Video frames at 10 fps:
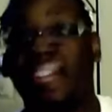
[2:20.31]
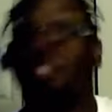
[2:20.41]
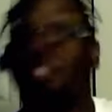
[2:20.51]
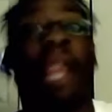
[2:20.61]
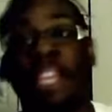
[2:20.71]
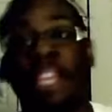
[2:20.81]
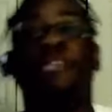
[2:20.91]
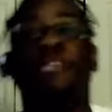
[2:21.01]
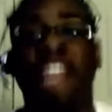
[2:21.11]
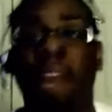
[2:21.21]
make you
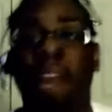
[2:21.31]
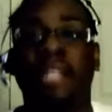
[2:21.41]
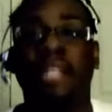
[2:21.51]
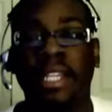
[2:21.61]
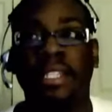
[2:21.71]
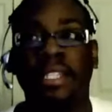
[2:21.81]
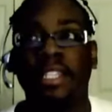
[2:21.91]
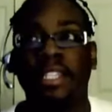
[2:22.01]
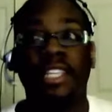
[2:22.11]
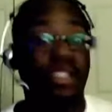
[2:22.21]
Japanese.
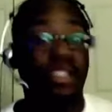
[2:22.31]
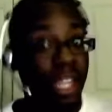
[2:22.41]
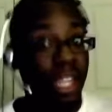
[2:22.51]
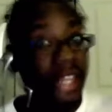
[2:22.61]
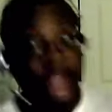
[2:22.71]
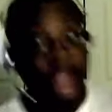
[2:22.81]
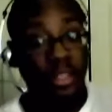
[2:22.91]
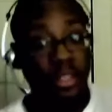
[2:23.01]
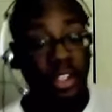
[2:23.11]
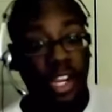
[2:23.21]
So get that through
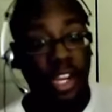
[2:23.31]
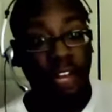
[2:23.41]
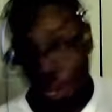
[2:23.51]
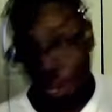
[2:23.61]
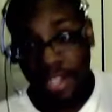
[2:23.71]
your head right